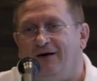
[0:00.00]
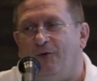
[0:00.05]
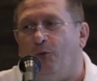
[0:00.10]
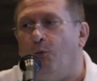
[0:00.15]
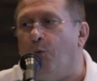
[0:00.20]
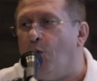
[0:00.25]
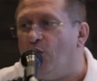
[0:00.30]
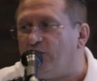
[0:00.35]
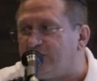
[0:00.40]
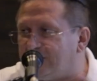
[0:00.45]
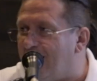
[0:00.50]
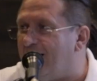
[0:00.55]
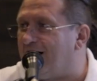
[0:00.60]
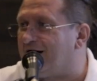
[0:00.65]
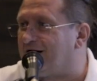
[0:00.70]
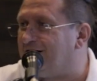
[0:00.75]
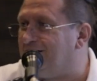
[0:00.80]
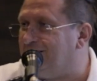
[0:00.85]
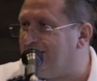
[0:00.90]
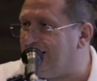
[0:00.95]
what
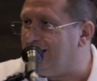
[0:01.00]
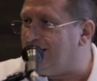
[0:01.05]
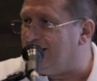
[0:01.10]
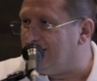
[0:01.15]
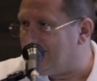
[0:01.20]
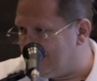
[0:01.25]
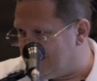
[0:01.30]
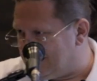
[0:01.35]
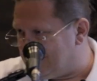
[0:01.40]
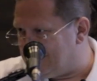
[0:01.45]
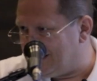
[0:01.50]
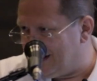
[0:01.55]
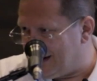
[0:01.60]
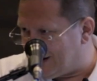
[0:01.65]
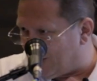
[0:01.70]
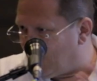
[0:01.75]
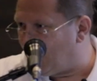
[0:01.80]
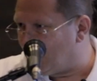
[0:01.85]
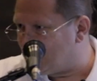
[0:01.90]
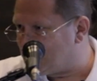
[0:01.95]
are the
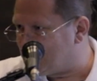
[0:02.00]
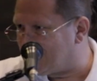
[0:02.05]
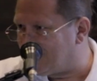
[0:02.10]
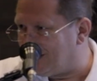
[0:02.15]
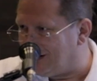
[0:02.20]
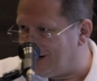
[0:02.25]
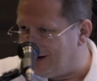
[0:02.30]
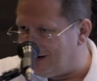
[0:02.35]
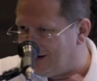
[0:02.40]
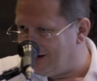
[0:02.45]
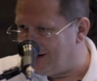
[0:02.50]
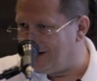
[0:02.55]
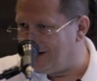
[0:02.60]
ecological